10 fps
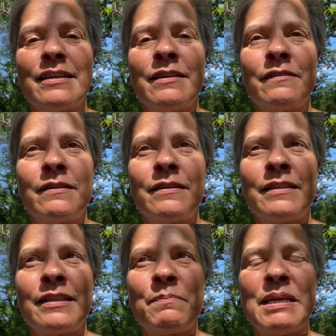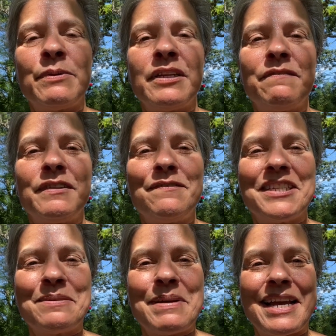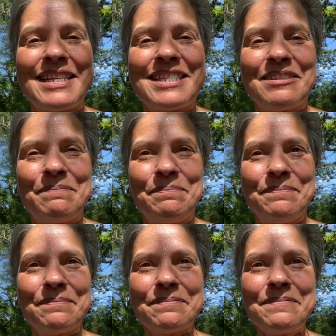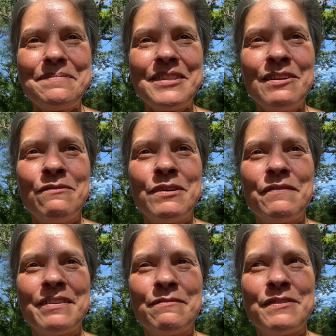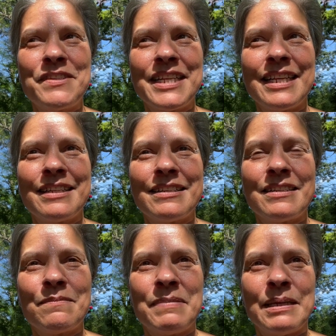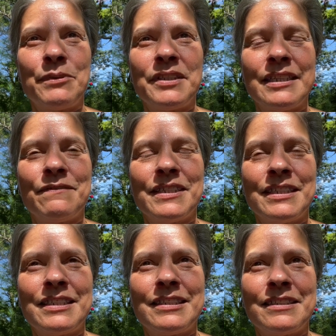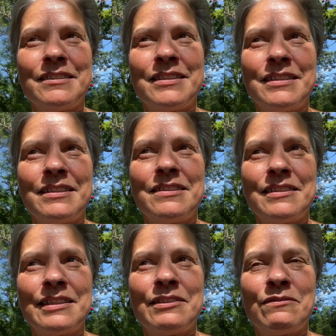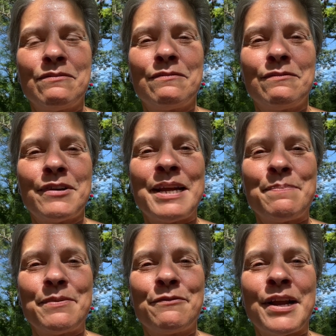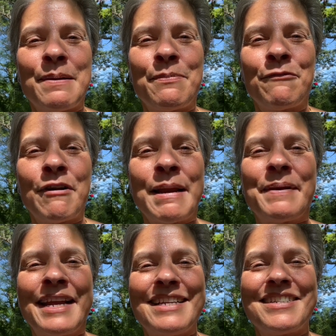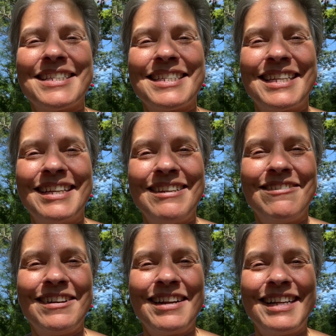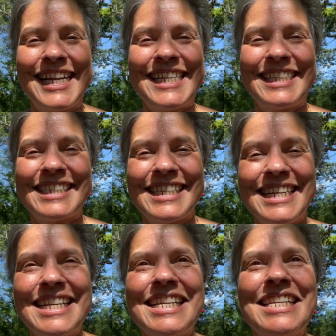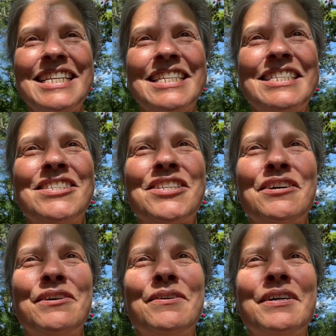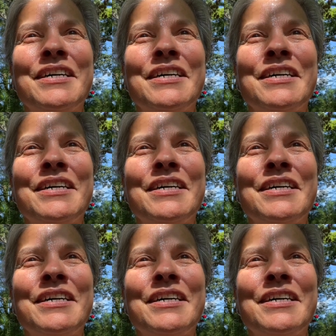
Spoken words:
that people have lived in the past. We've seen people live into ripe ages, right? So,